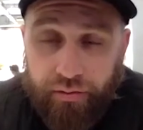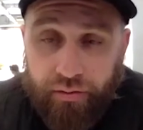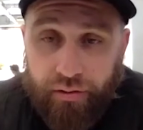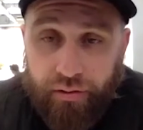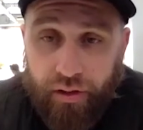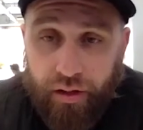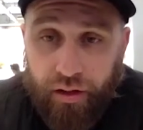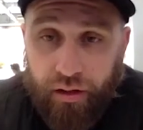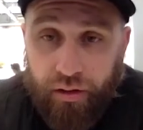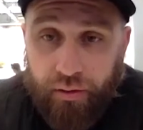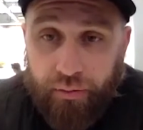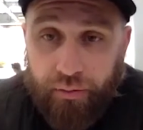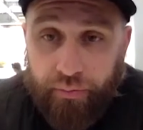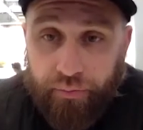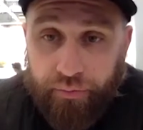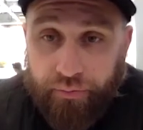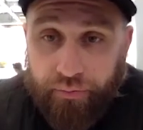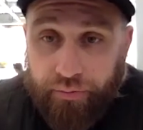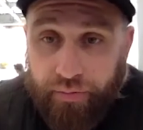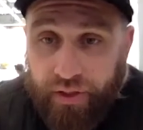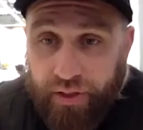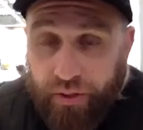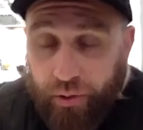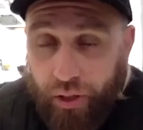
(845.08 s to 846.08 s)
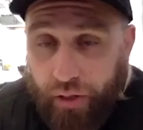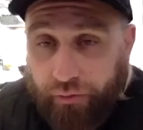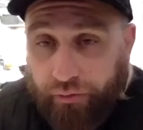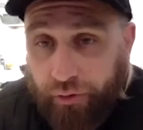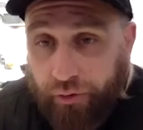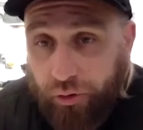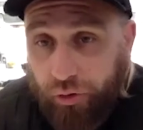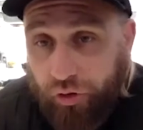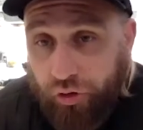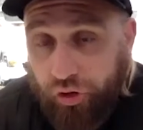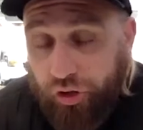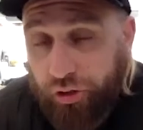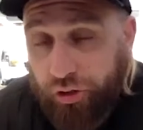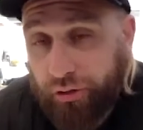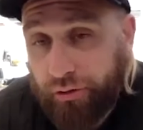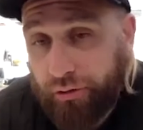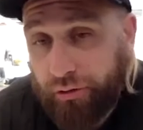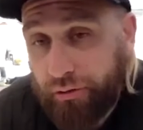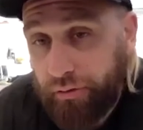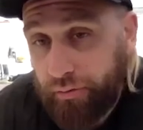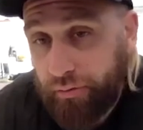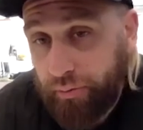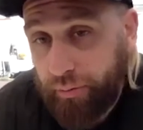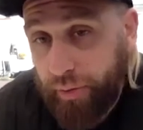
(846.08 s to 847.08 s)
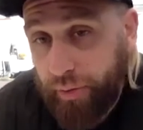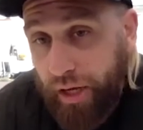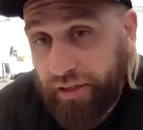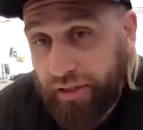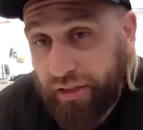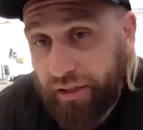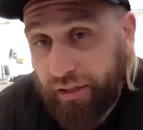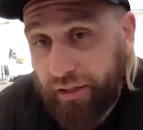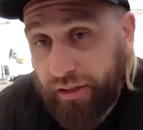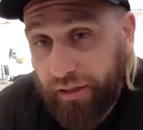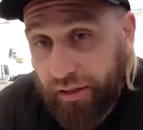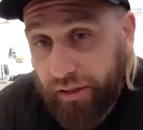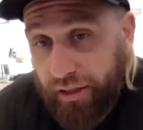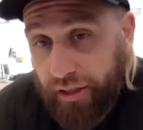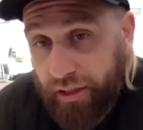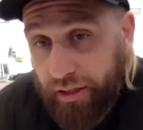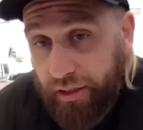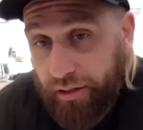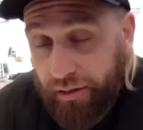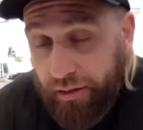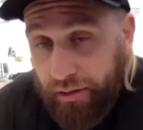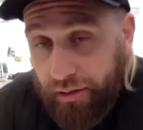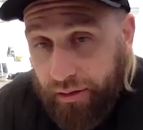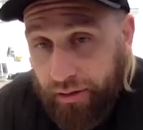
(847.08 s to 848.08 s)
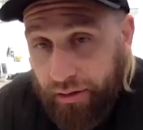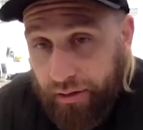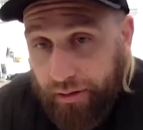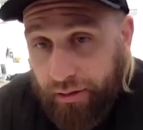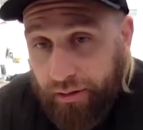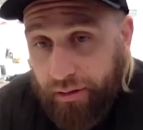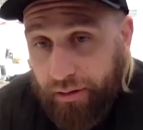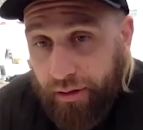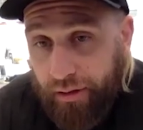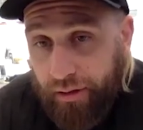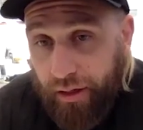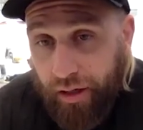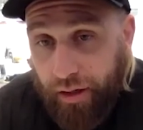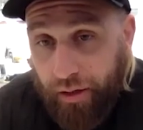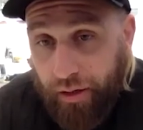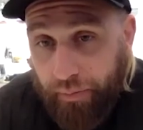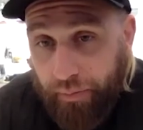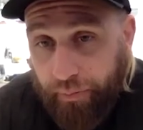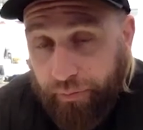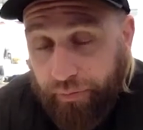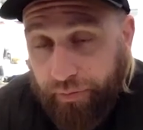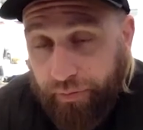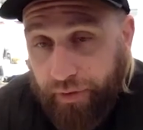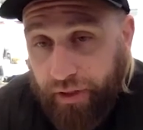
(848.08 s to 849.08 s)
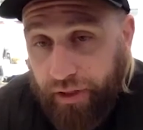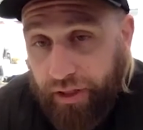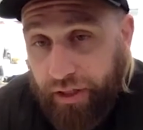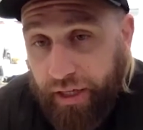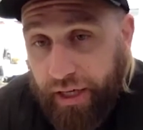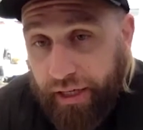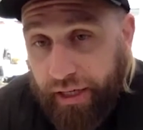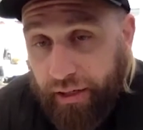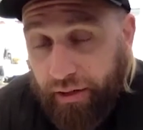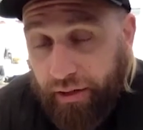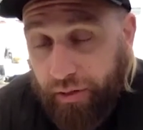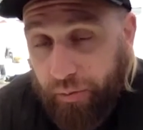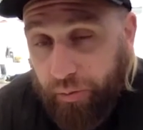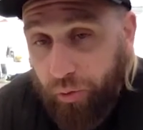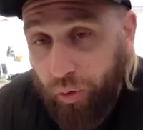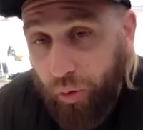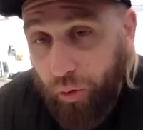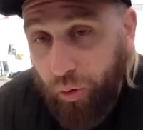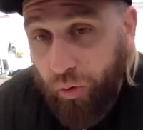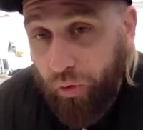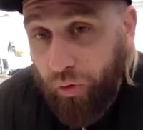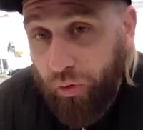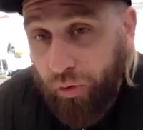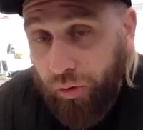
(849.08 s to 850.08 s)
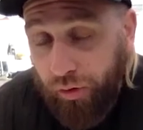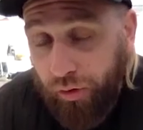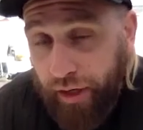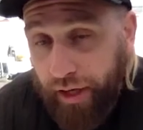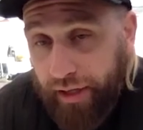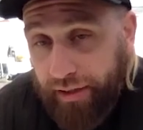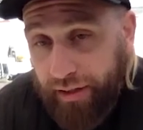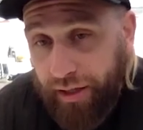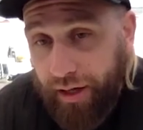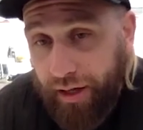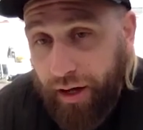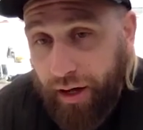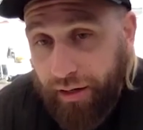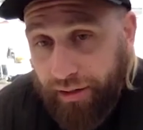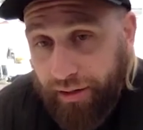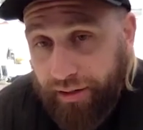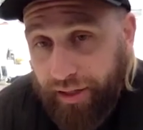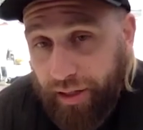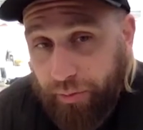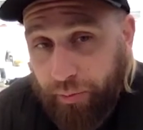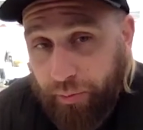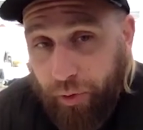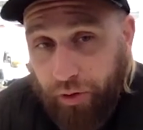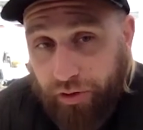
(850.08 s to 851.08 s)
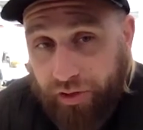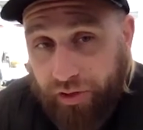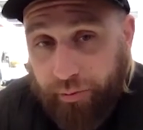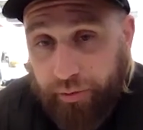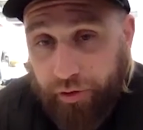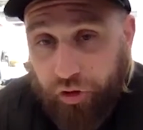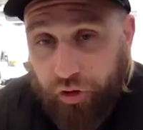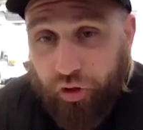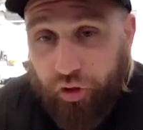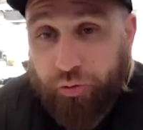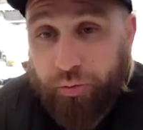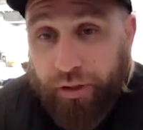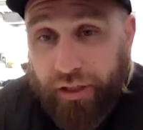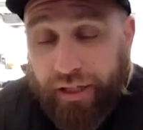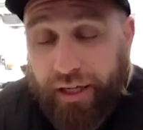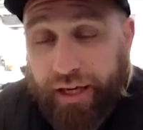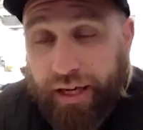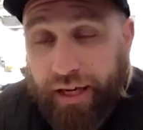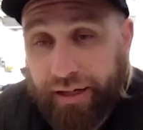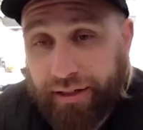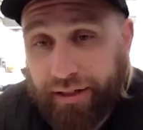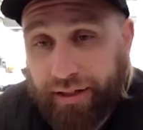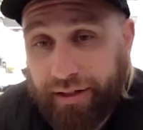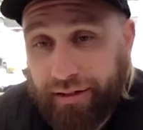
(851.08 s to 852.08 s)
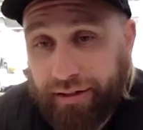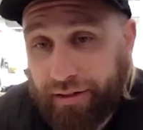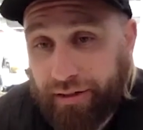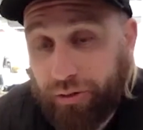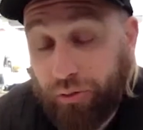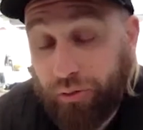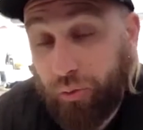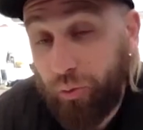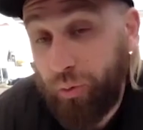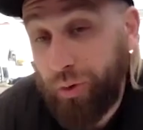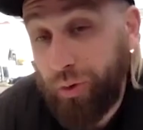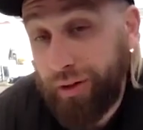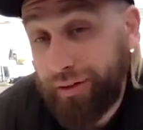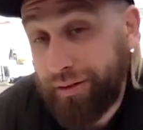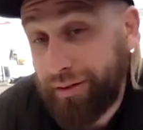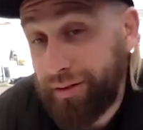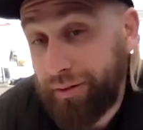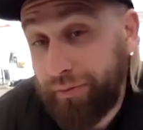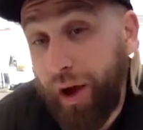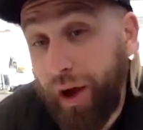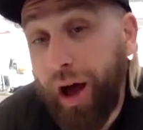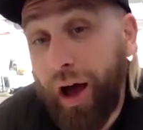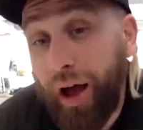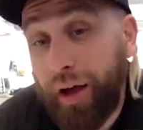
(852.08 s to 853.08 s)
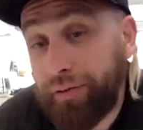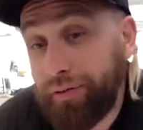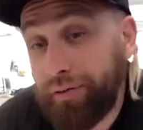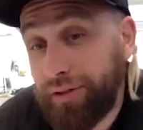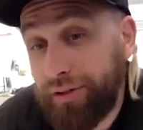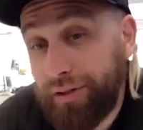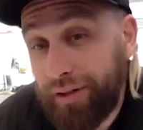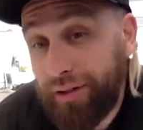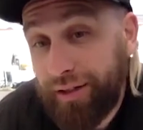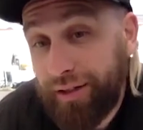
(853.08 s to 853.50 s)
Mr. Evolution basically kick them all as hard as they possibly should be kicked until one survives.